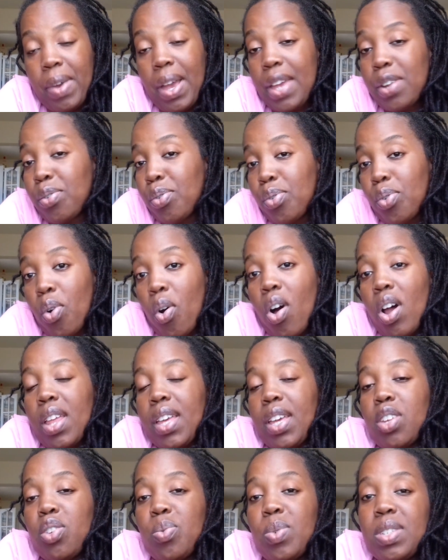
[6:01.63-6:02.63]
I don't know. All
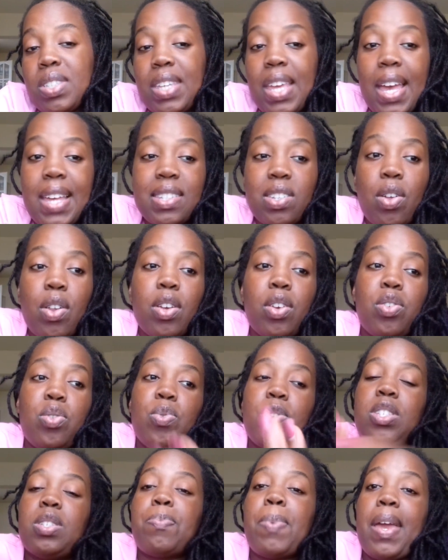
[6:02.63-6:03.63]
I can do is guess. All I can
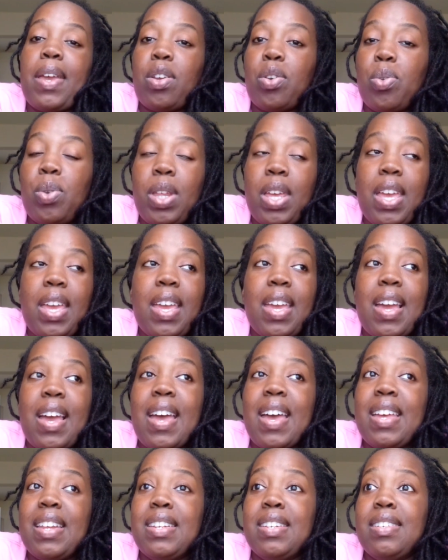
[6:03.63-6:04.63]
do is speculate
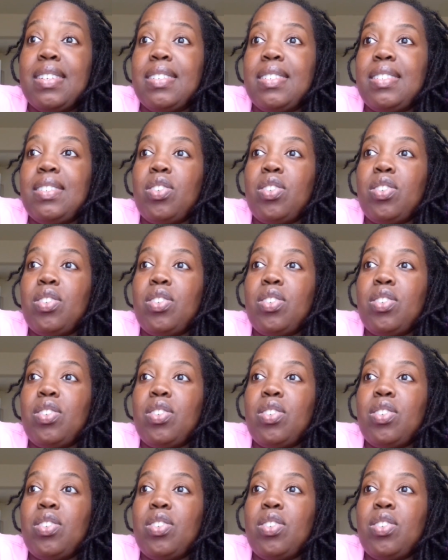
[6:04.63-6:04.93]
and,